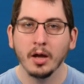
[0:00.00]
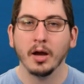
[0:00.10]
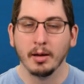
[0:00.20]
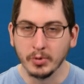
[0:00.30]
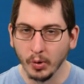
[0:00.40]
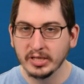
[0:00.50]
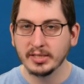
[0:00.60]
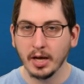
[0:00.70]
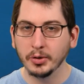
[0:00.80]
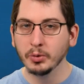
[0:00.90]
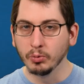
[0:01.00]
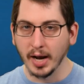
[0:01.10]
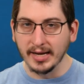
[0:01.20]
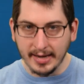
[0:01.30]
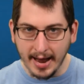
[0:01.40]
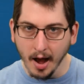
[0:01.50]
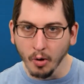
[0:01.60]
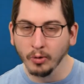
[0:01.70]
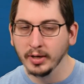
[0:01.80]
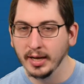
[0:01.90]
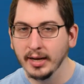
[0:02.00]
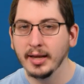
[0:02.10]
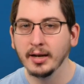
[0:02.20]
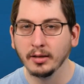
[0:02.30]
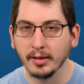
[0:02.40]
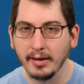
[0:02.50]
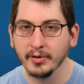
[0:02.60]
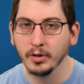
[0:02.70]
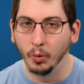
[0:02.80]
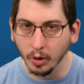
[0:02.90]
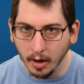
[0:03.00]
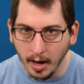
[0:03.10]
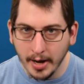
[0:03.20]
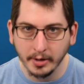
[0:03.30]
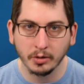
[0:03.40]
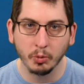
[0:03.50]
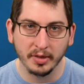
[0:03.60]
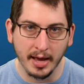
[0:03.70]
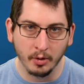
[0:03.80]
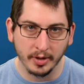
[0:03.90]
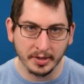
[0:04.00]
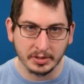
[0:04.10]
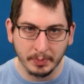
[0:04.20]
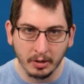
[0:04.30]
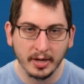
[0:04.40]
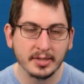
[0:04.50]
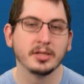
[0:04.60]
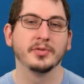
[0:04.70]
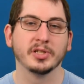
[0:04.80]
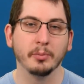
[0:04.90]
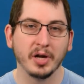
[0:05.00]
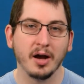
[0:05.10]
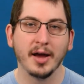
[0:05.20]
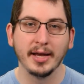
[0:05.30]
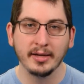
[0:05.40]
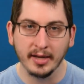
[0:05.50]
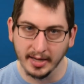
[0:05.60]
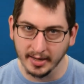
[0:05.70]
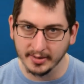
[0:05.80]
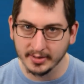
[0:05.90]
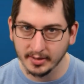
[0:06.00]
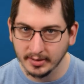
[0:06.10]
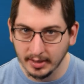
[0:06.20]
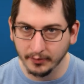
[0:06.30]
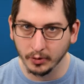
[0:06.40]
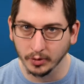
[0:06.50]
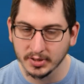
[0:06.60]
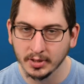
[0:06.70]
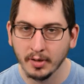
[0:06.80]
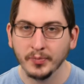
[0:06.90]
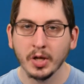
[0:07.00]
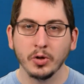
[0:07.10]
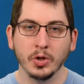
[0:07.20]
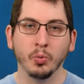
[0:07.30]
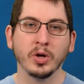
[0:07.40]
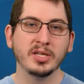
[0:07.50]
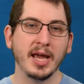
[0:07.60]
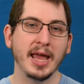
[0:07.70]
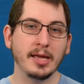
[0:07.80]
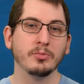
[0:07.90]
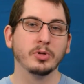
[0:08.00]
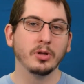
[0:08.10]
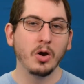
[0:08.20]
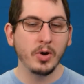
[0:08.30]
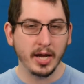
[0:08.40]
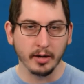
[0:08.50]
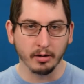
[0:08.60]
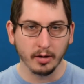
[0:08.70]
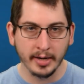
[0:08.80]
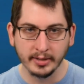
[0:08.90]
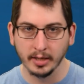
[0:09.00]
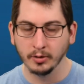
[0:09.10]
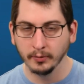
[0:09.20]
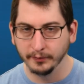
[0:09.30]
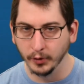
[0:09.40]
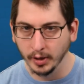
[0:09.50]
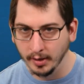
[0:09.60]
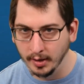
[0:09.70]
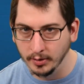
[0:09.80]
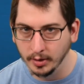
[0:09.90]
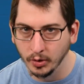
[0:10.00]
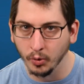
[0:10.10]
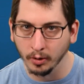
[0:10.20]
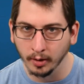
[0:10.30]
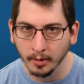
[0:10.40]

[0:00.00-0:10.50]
I'm going to tell you right now, getting an 11 or higher without experience of some kind is difficult. You want to aim low here and get your foot in the door.